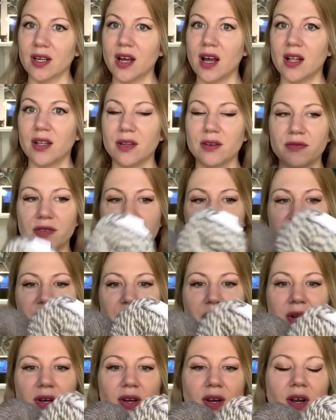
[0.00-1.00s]
color for the
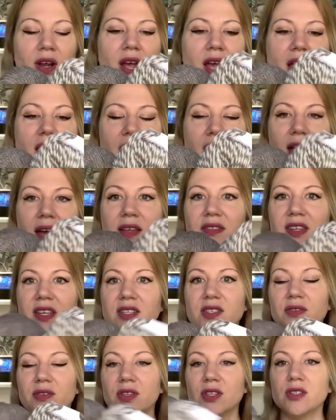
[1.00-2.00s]
sweater, and
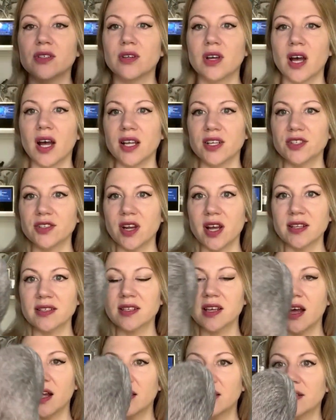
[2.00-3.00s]
these for the dew contrast
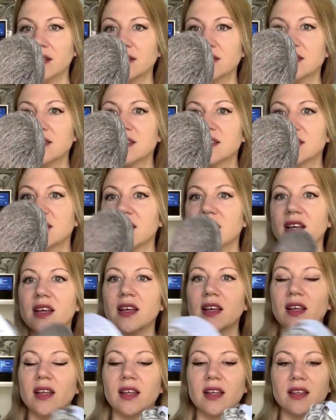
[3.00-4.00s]
colors.
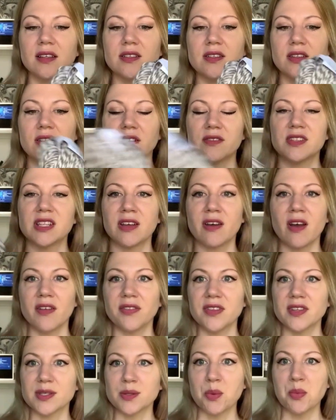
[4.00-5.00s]
So they got
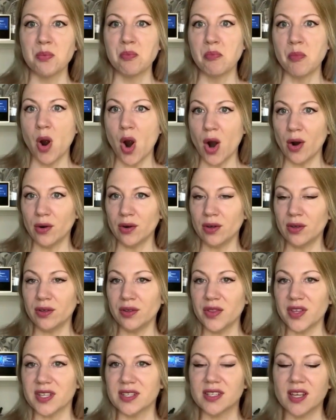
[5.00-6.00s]
this marl
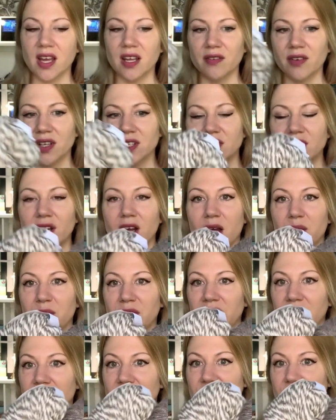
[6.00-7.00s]
that is kind of actually a
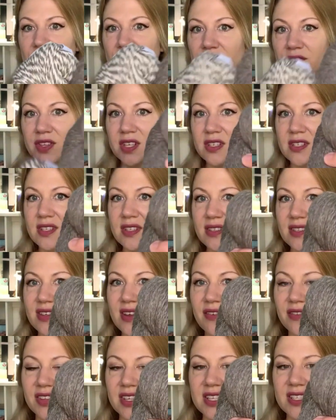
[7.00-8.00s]
combination of
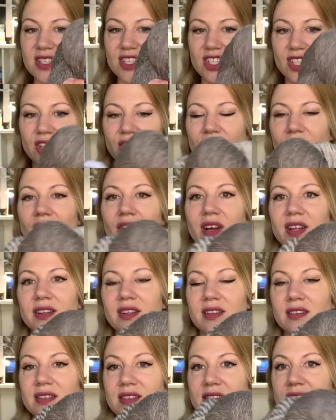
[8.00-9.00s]
these two, and
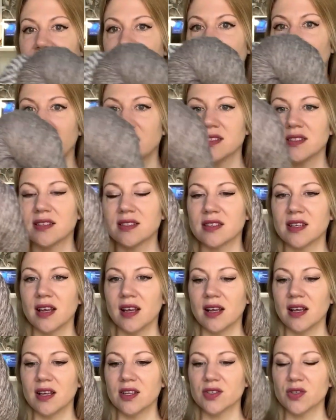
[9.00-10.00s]
then this nice
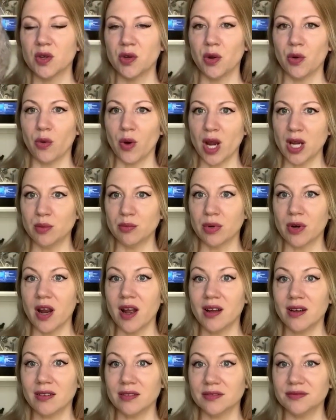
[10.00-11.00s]
sort of gray
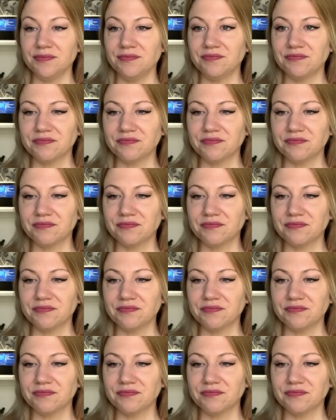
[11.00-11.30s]
brown.